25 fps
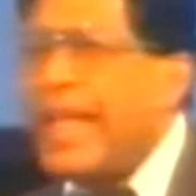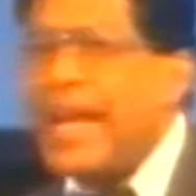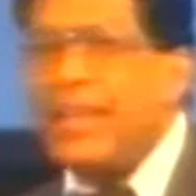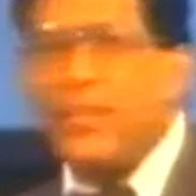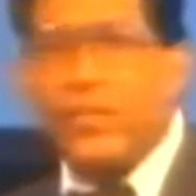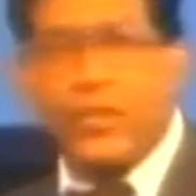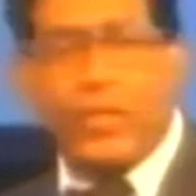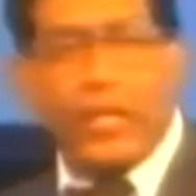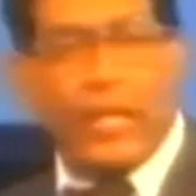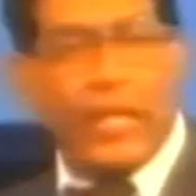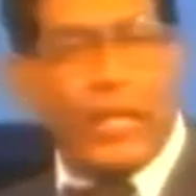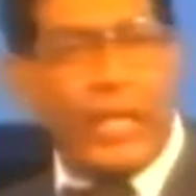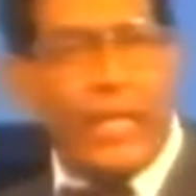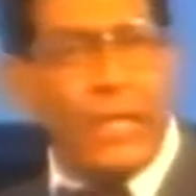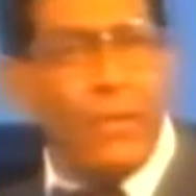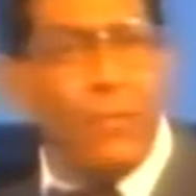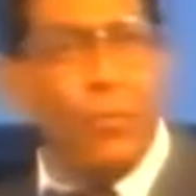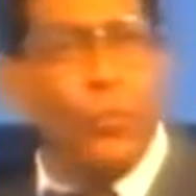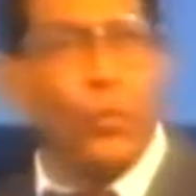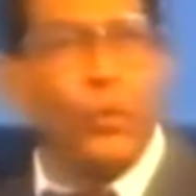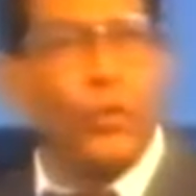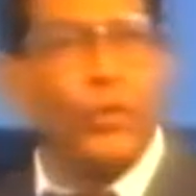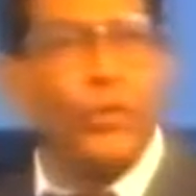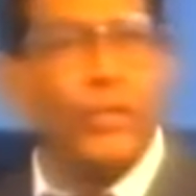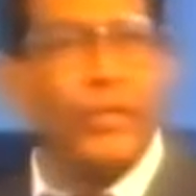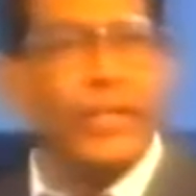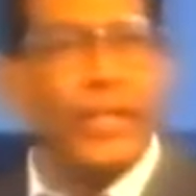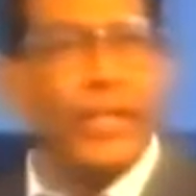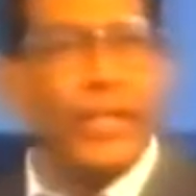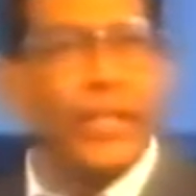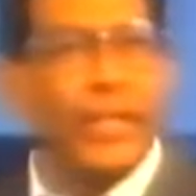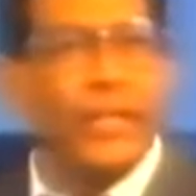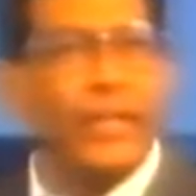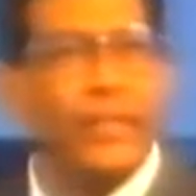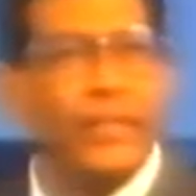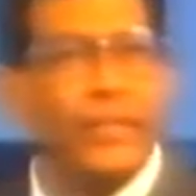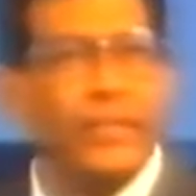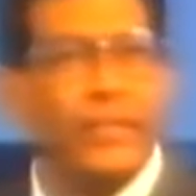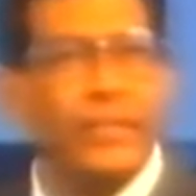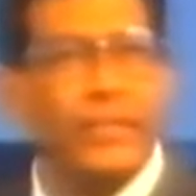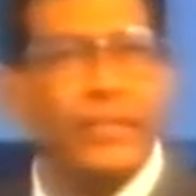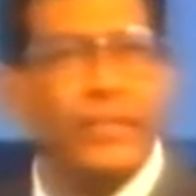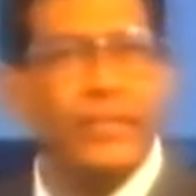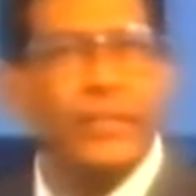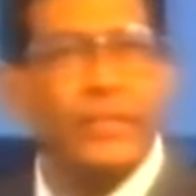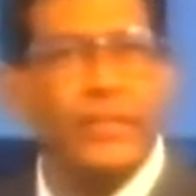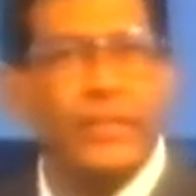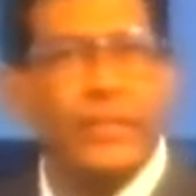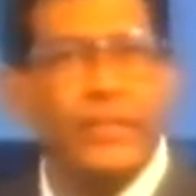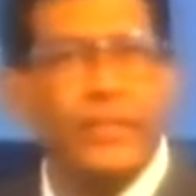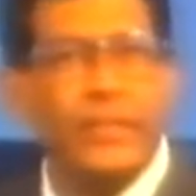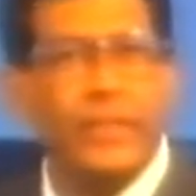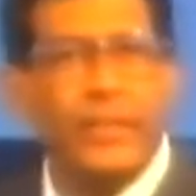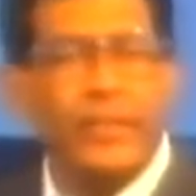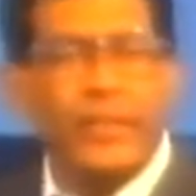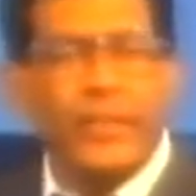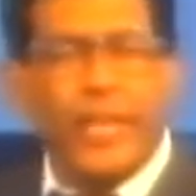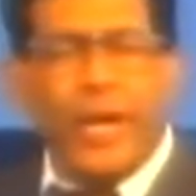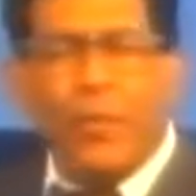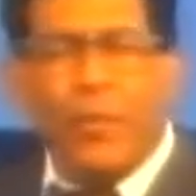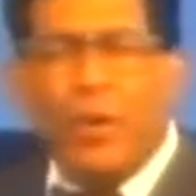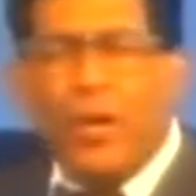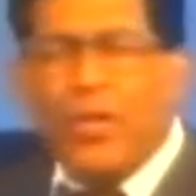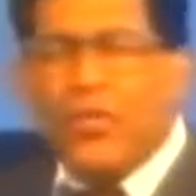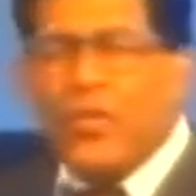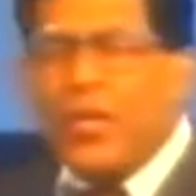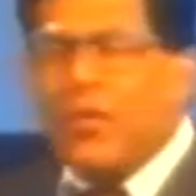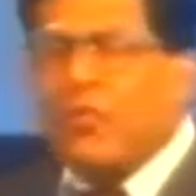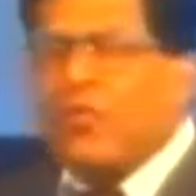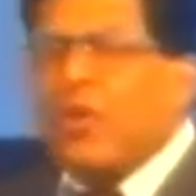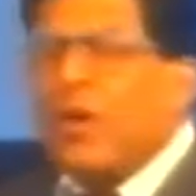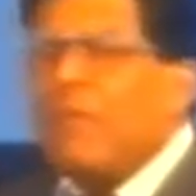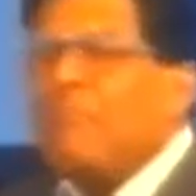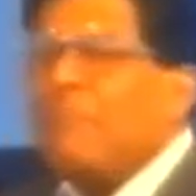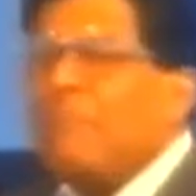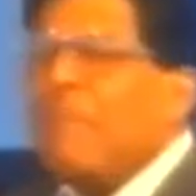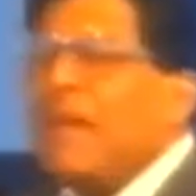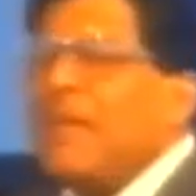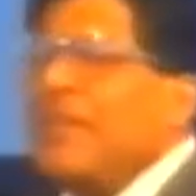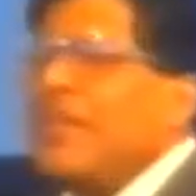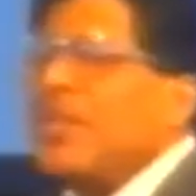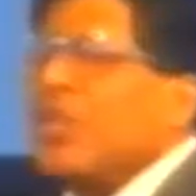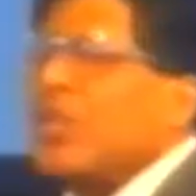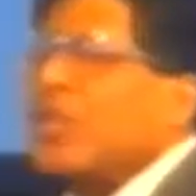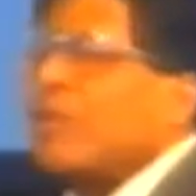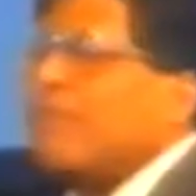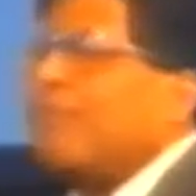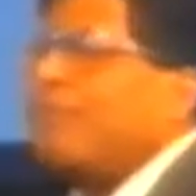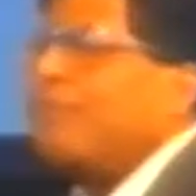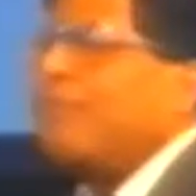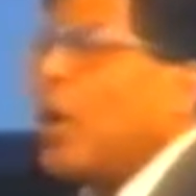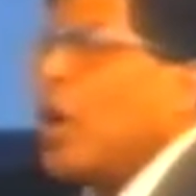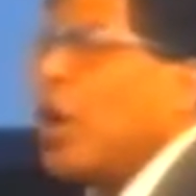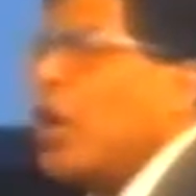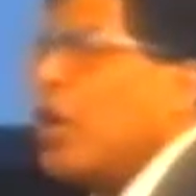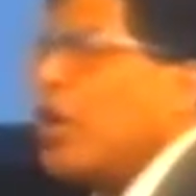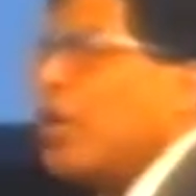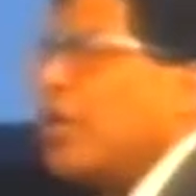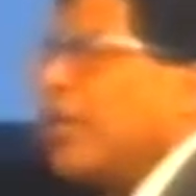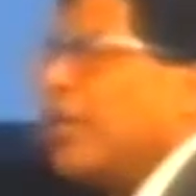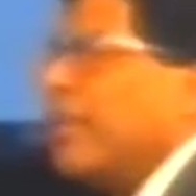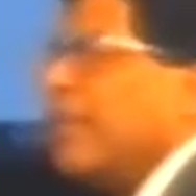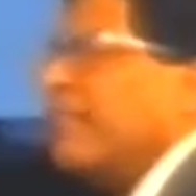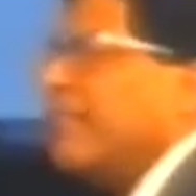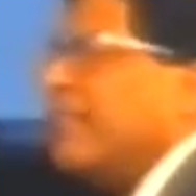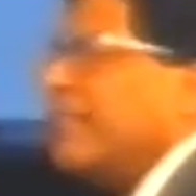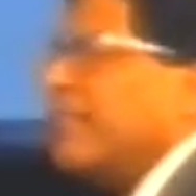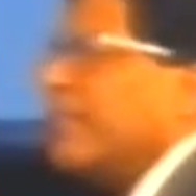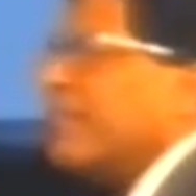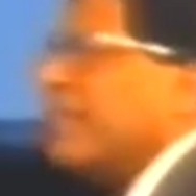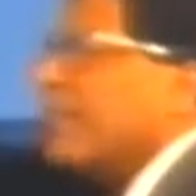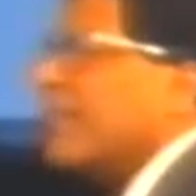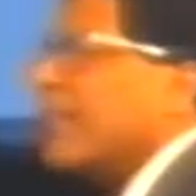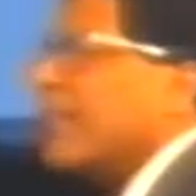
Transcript: That's the key word there. There was a tremendous burden.